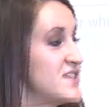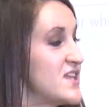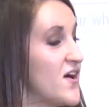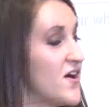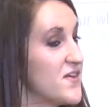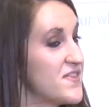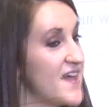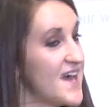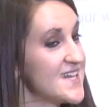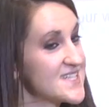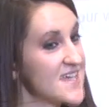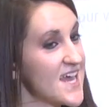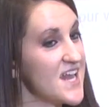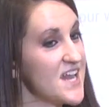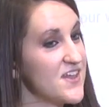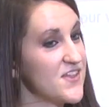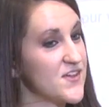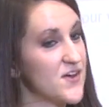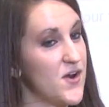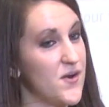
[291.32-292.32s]
So that's
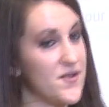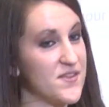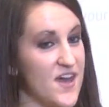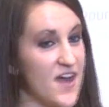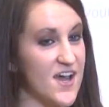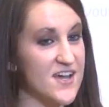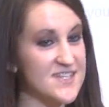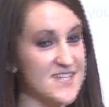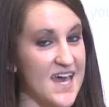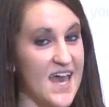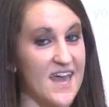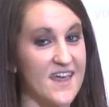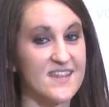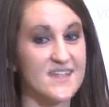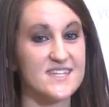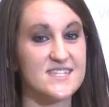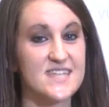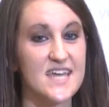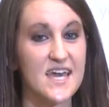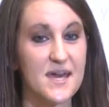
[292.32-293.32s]
kind of the goal of our site.
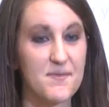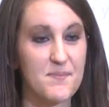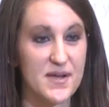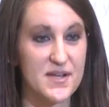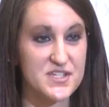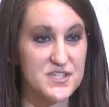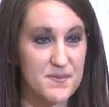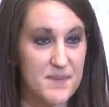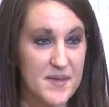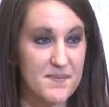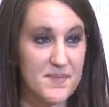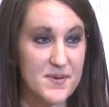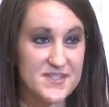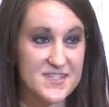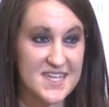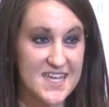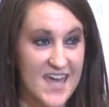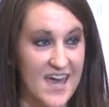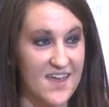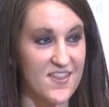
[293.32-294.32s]
Let's take a bunch of people
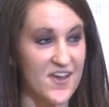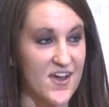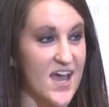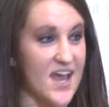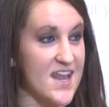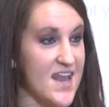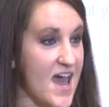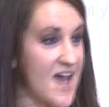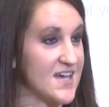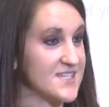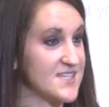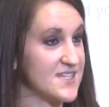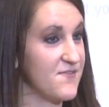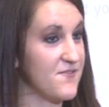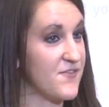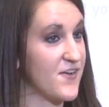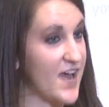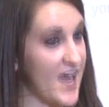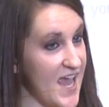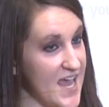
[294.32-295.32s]
together and ask
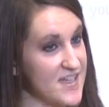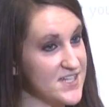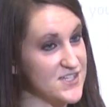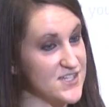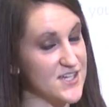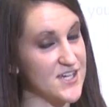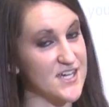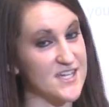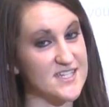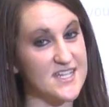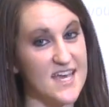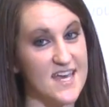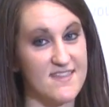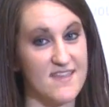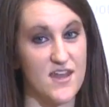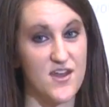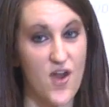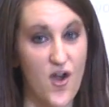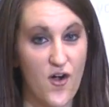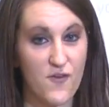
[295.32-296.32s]
them for answers,
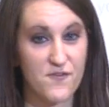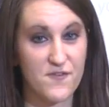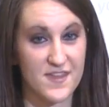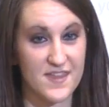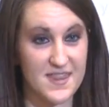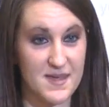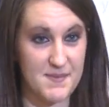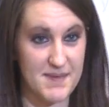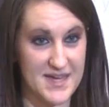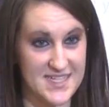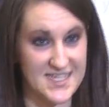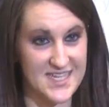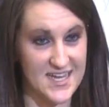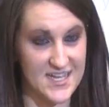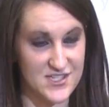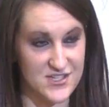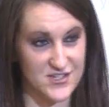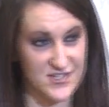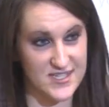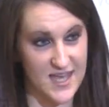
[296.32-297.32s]
and then hopefully the best
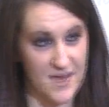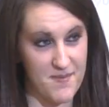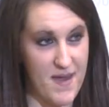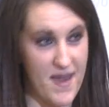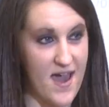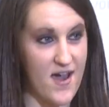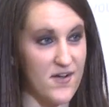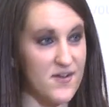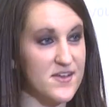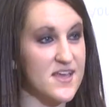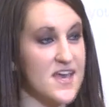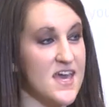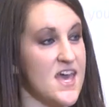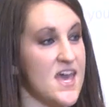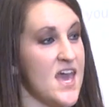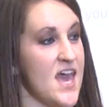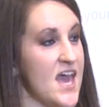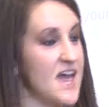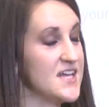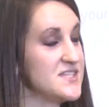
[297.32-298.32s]
answers come out.
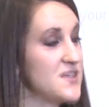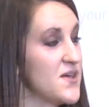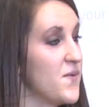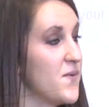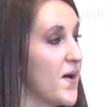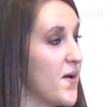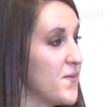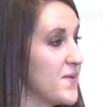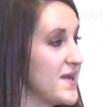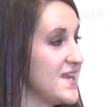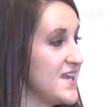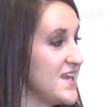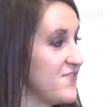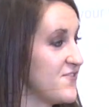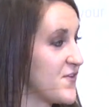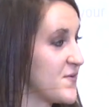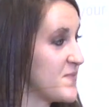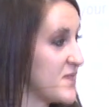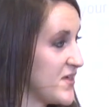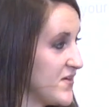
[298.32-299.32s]
And so what we
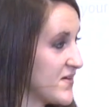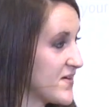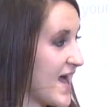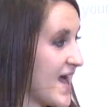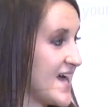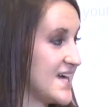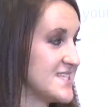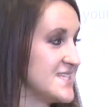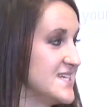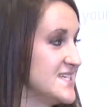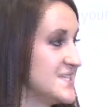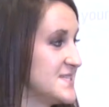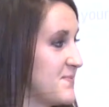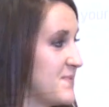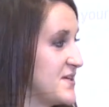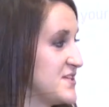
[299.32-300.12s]
need from you guys is a